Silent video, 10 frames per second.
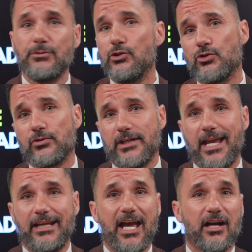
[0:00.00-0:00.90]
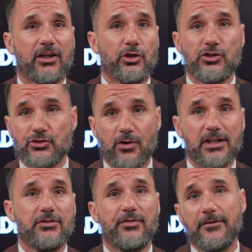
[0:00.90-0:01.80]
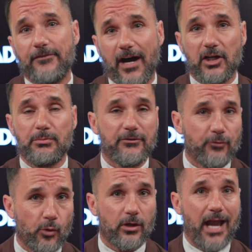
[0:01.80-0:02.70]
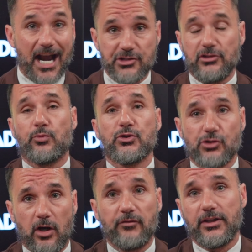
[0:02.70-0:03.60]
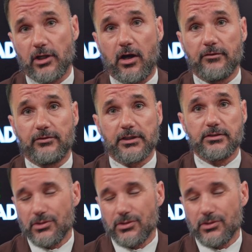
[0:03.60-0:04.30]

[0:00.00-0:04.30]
you create a constructive environment for actually resolving the conflict.